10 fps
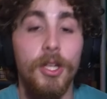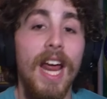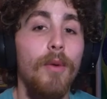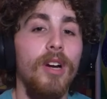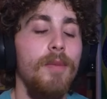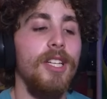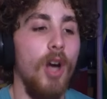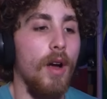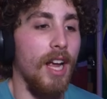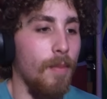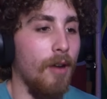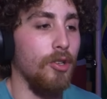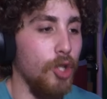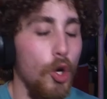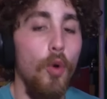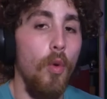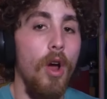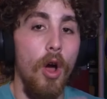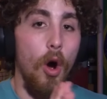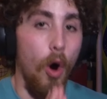Today, we're going to be talking about two
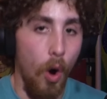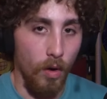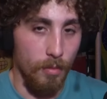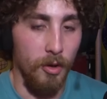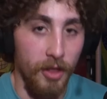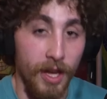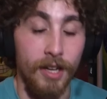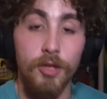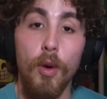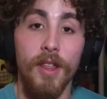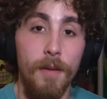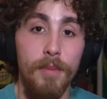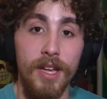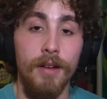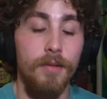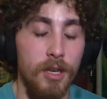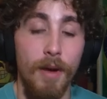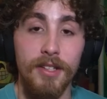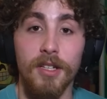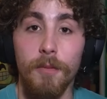horrible things, one of them being
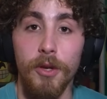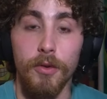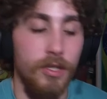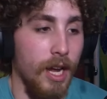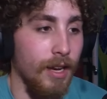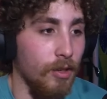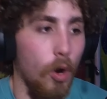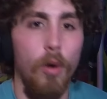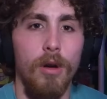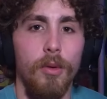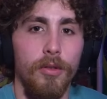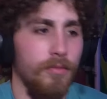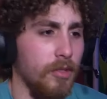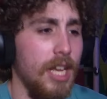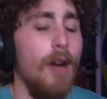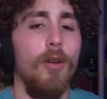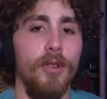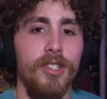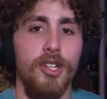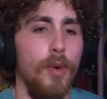domestic abuse, a horrible,
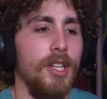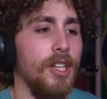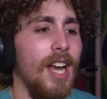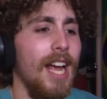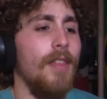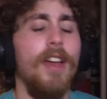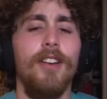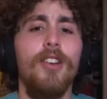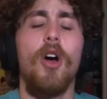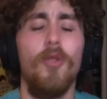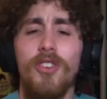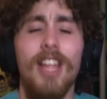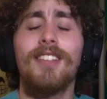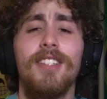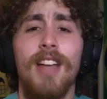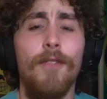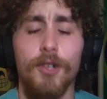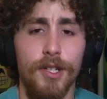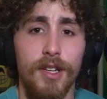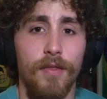terrible situation that is never
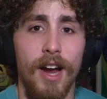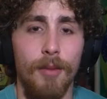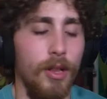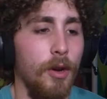justifiable.